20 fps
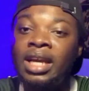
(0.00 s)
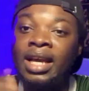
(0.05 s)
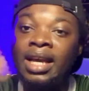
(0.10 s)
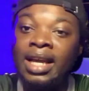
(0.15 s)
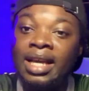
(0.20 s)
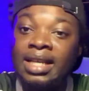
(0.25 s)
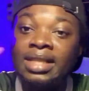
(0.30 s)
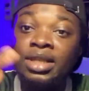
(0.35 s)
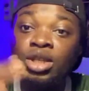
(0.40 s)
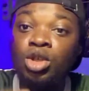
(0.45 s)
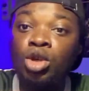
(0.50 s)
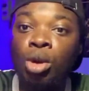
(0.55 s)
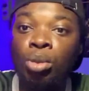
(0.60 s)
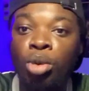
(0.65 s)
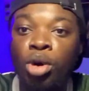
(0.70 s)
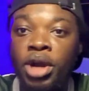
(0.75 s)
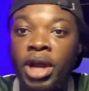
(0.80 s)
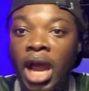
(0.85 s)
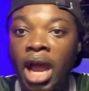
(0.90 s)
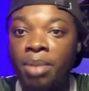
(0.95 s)
It's still your
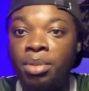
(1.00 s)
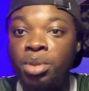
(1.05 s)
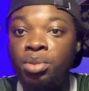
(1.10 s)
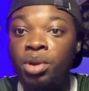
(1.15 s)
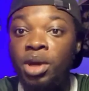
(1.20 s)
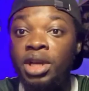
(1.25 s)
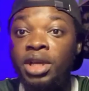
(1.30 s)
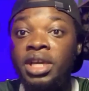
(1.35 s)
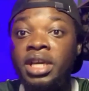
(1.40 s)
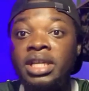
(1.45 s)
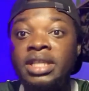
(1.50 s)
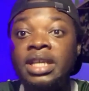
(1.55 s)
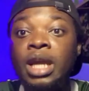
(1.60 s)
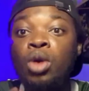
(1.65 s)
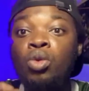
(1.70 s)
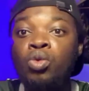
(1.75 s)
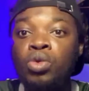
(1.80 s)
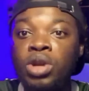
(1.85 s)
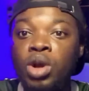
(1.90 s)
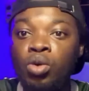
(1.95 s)
boy Habib Educate,
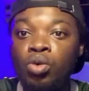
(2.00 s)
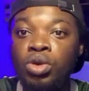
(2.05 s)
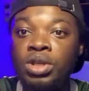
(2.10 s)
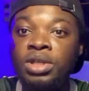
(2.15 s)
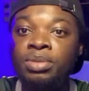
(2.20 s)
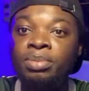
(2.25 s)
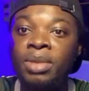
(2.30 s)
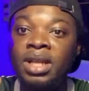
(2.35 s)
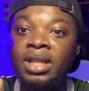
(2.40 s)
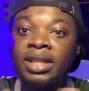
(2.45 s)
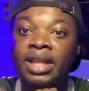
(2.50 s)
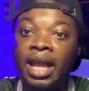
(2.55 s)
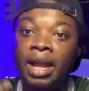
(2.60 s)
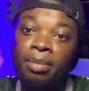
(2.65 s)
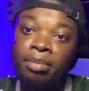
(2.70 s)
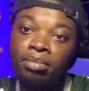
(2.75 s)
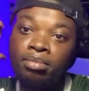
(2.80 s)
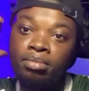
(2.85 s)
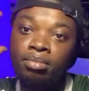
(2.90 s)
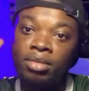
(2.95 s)
and without wasting my time,
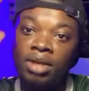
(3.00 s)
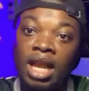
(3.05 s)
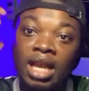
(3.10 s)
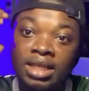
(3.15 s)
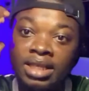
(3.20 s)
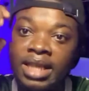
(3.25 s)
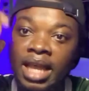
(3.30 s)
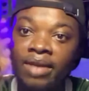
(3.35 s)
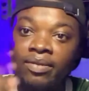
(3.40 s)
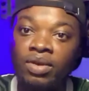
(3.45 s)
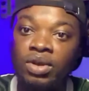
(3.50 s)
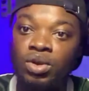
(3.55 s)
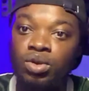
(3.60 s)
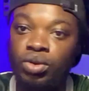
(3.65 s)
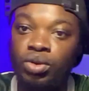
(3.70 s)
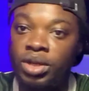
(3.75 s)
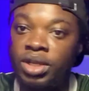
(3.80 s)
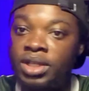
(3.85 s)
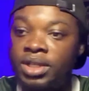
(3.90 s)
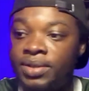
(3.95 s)
let's dive into
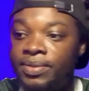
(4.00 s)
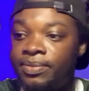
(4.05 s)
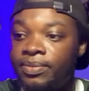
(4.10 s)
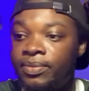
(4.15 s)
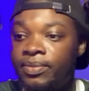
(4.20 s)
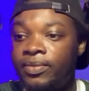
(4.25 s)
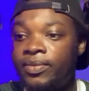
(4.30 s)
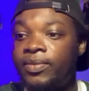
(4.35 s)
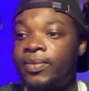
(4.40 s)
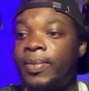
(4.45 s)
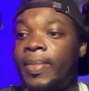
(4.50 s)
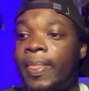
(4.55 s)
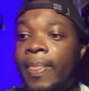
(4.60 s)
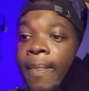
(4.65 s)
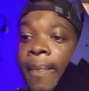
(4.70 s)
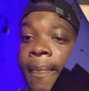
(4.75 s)
it. Alright